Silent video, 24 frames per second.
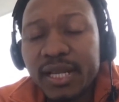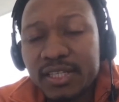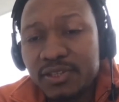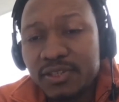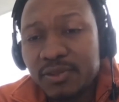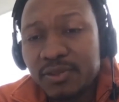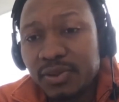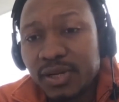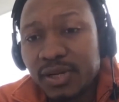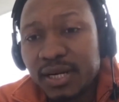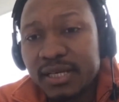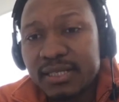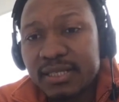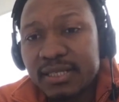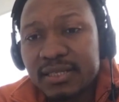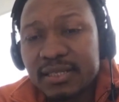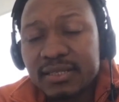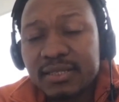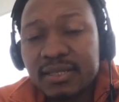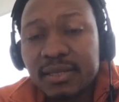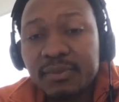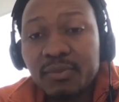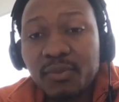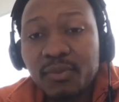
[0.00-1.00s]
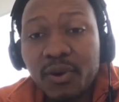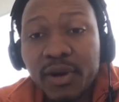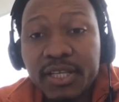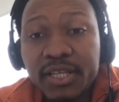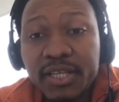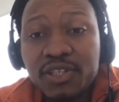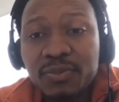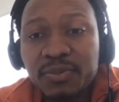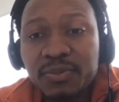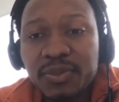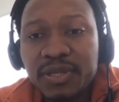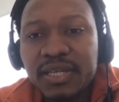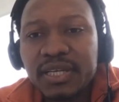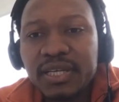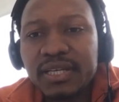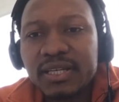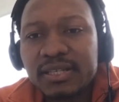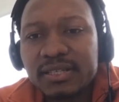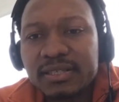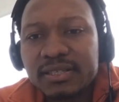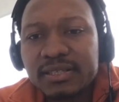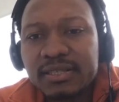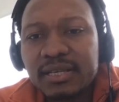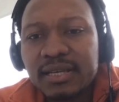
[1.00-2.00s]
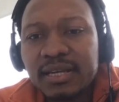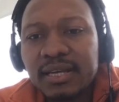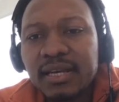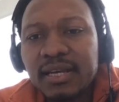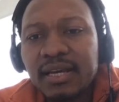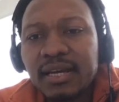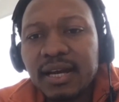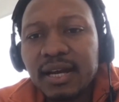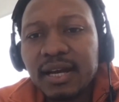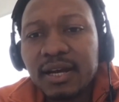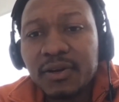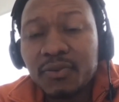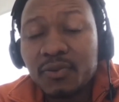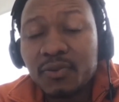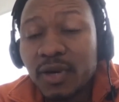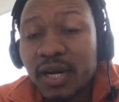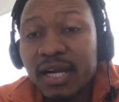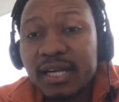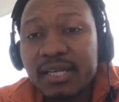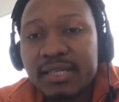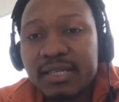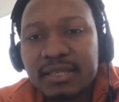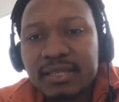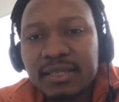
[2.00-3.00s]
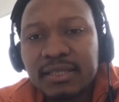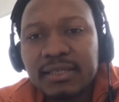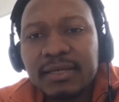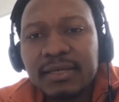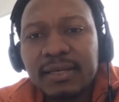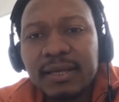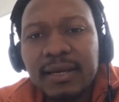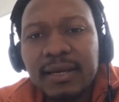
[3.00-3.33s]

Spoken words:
enterprises and more entrepreneurs rising